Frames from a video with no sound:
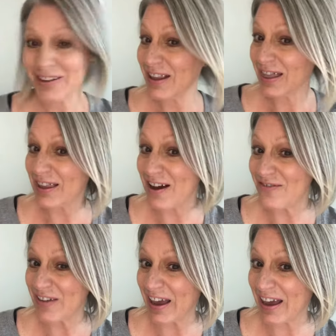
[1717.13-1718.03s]

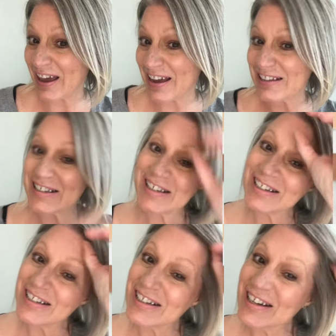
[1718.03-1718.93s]
Love it.
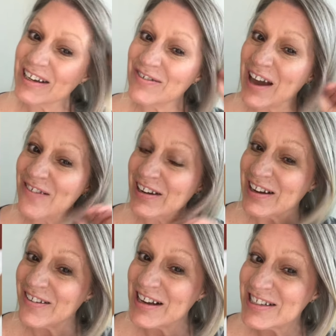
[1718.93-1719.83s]
If you have any
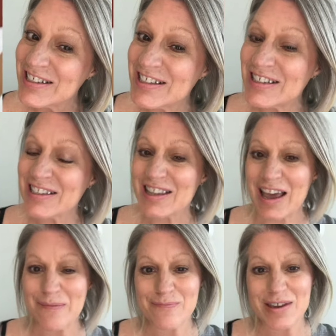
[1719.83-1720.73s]
questions,
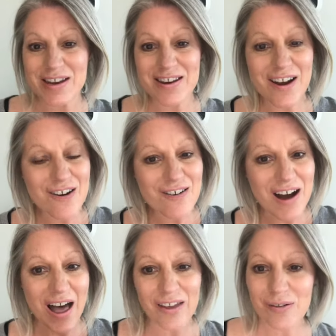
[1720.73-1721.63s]
let me know.
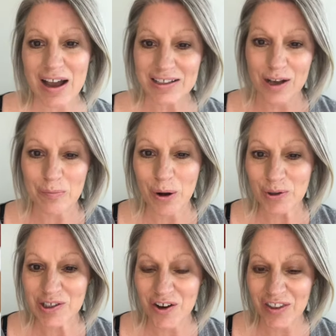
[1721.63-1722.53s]
Otherwise, I'll
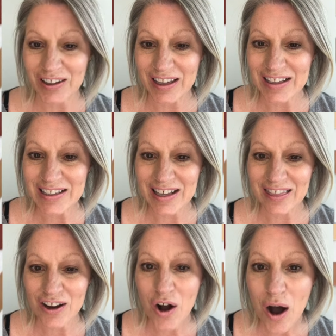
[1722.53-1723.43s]
post all the links in
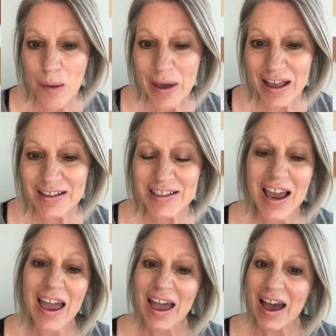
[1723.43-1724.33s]
the comments.
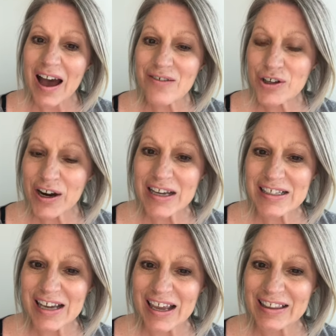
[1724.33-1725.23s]
Have a great
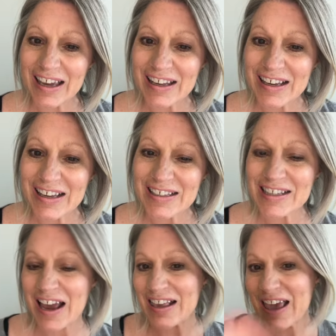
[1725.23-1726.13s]
day, ladies.
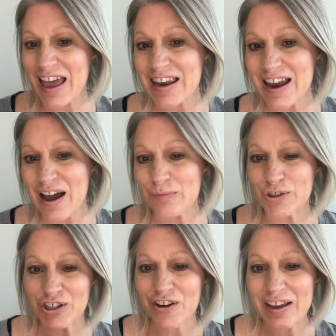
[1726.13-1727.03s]
Again, I'm
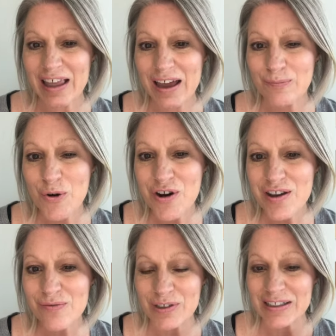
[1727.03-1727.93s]
Sherry
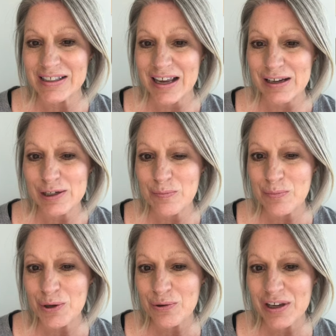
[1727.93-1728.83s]
Land-Morin with Saint
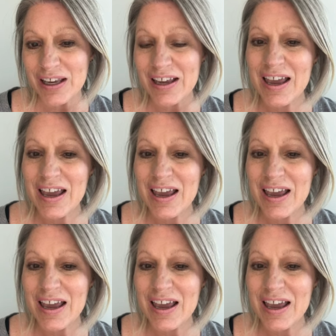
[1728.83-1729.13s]
Beauty.